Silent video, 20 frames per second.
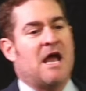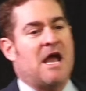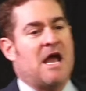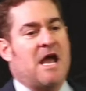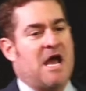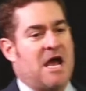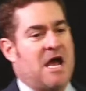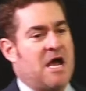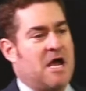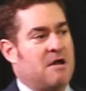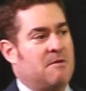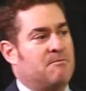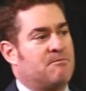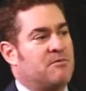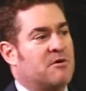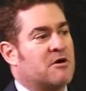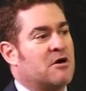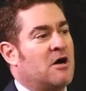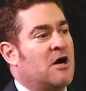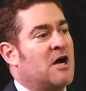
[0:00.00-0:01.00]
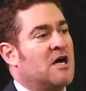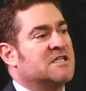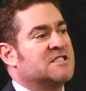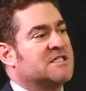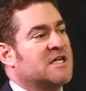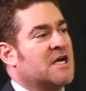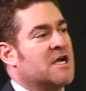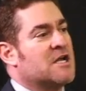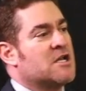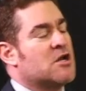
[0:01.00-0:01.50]
And
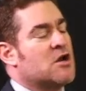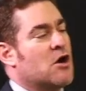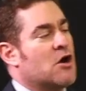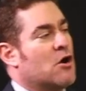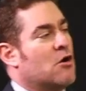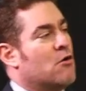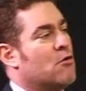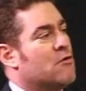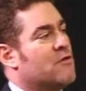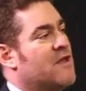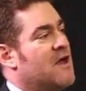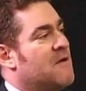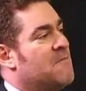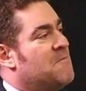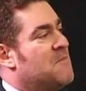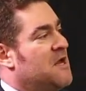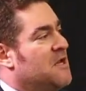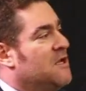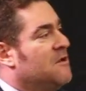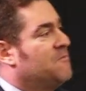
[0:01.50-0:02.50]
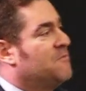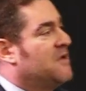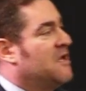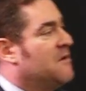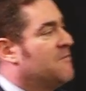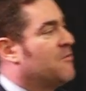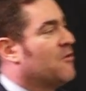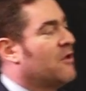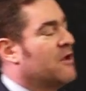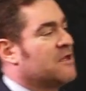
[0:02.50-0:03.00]
because I know that many
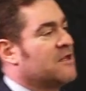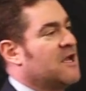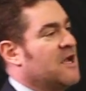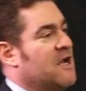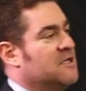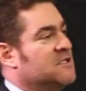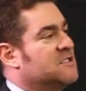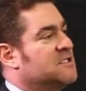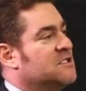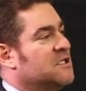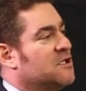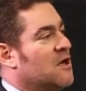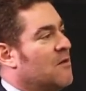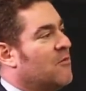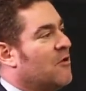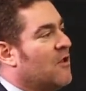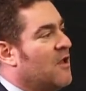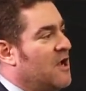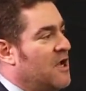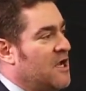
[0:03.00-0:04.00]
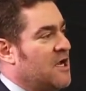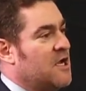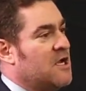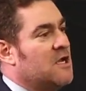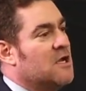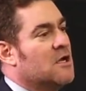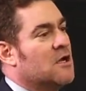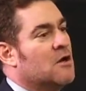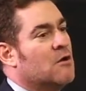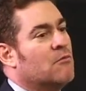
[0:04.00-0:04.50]
people at the
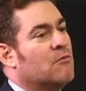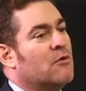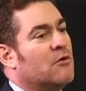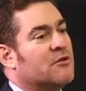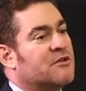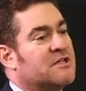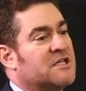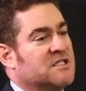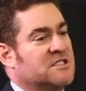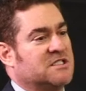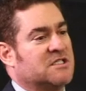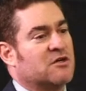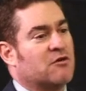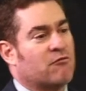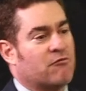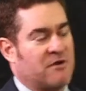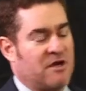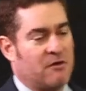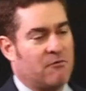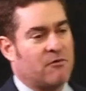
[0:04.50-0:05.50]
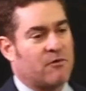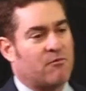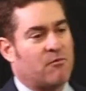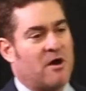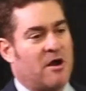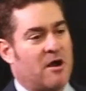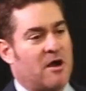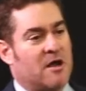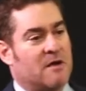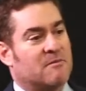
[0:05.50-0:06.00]
NCAA will disagree with
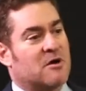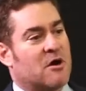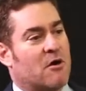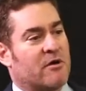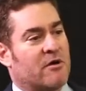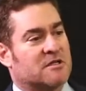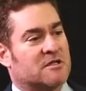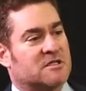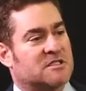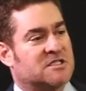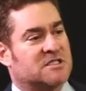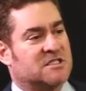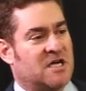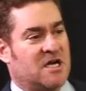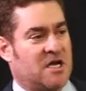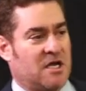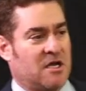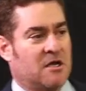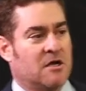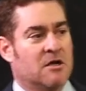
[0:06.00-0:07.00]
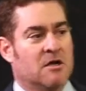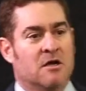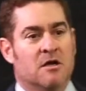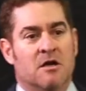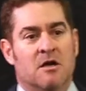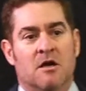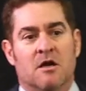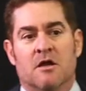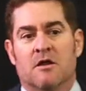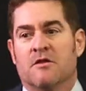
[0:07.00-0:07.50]
what I am going to say,
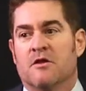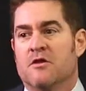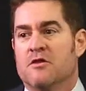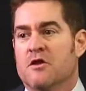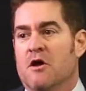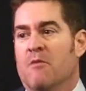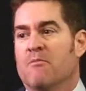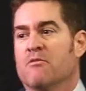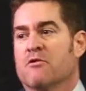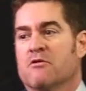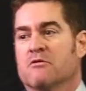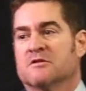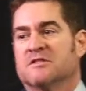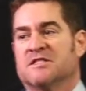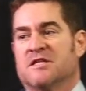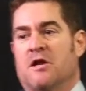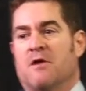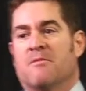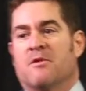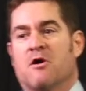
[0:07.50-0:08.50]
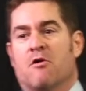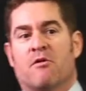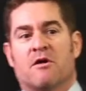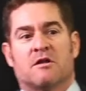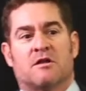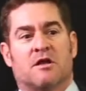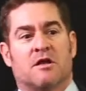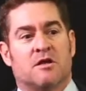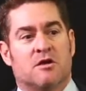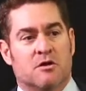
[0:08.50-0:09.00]
the numbers that I'm going
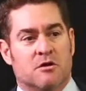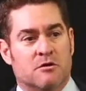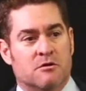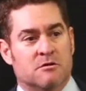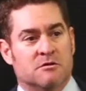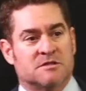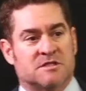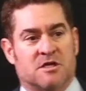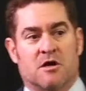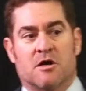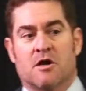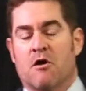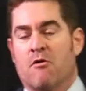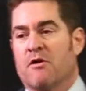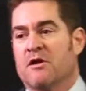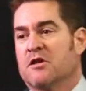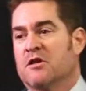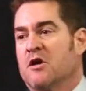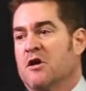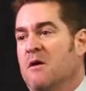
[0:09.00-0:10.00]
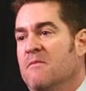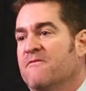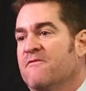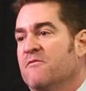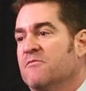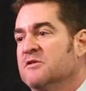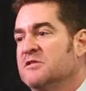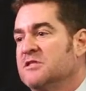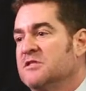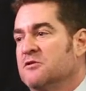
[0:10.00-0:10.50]
to use are going to come
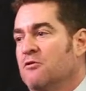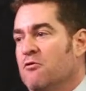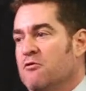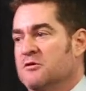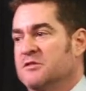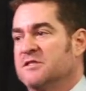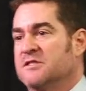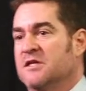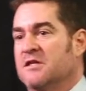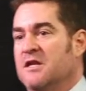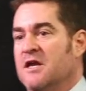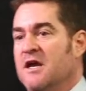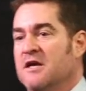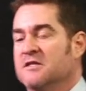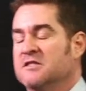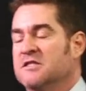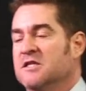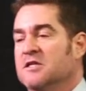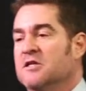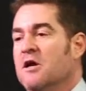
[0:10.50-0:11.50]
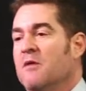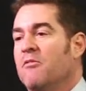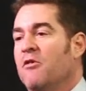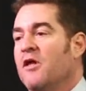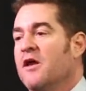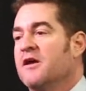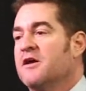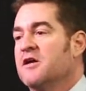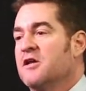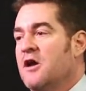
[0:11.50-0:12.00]
from a source that the
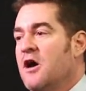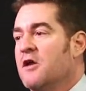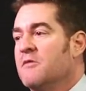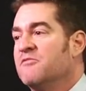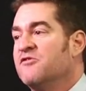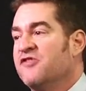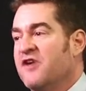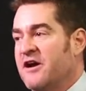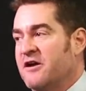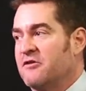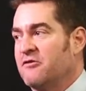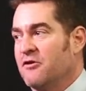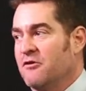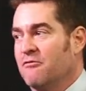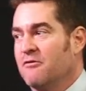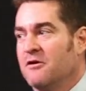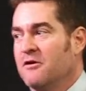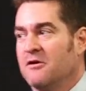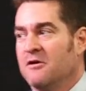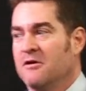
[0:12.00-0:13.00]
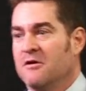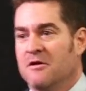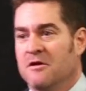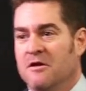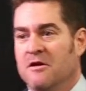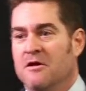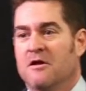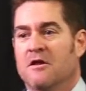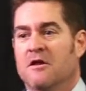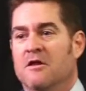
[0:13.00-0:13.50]
NCAA cannot object to
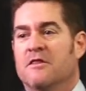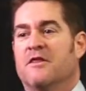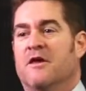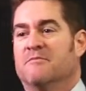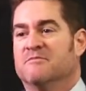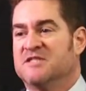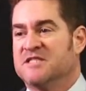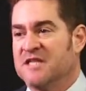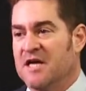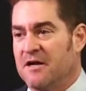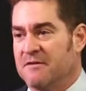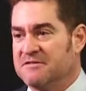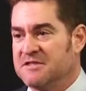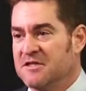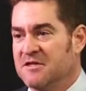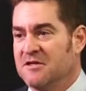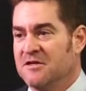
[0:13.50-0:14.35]
themselves.